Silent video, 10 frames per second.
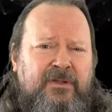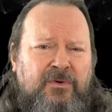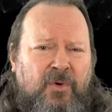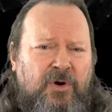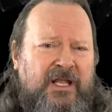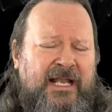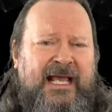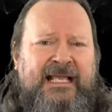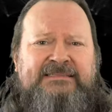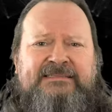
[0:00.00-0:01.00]

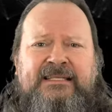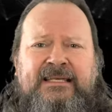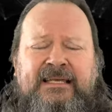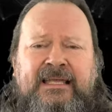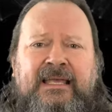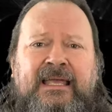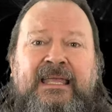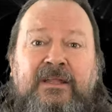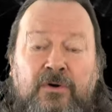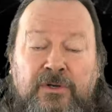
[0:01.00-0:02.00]
organized
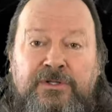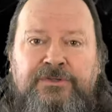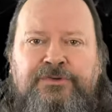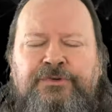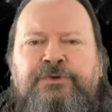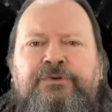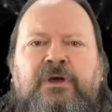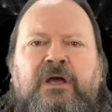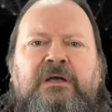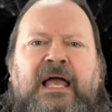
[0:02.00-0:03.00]
in order
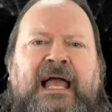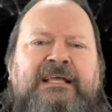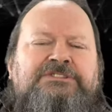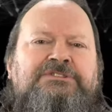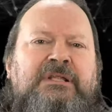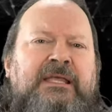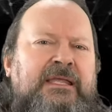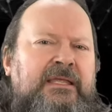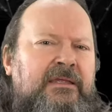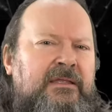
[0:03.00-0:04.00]
to
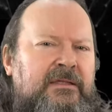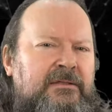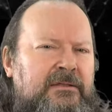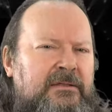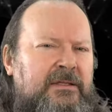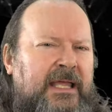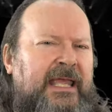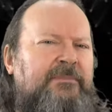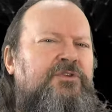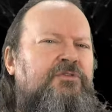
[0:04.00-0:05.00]
actually
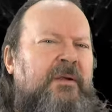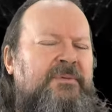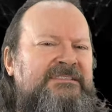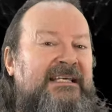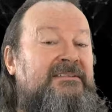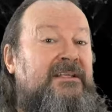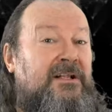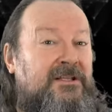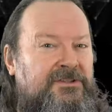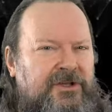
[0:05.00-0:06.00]
aim to represent an
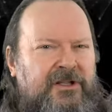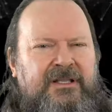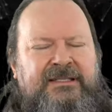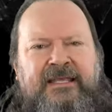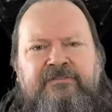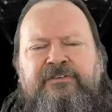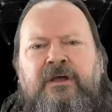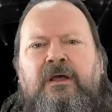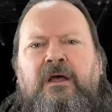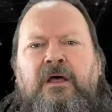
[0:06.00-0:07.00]
alternative,
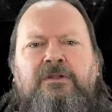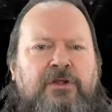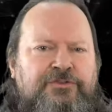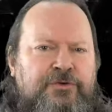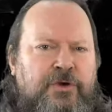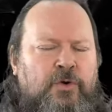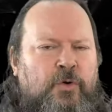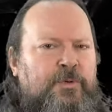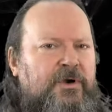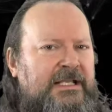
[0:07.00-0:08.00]
not to a
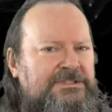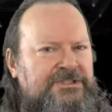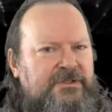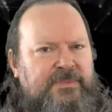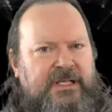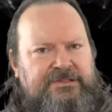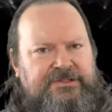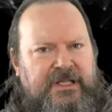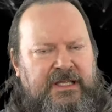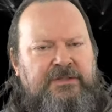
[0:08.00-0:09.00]
corporation, but
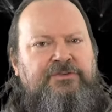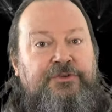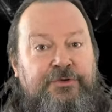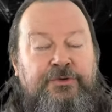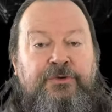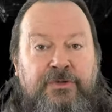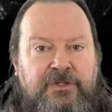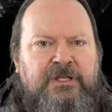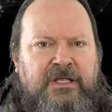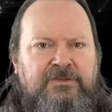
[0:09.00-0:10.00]
to
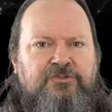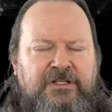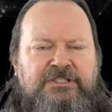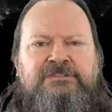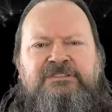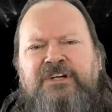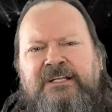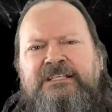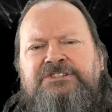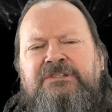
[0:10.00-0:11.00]
the
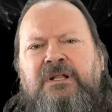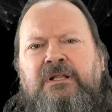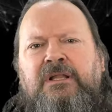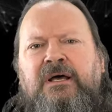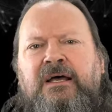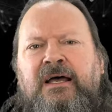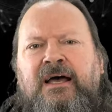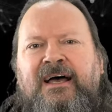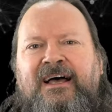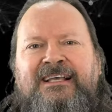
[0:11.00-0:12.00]
traditional
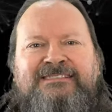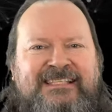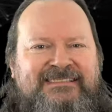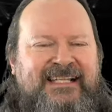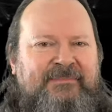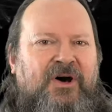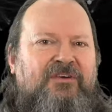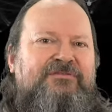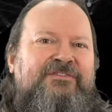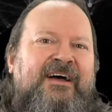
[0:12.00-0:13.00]
system
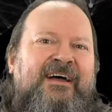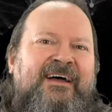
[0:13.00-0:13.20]
of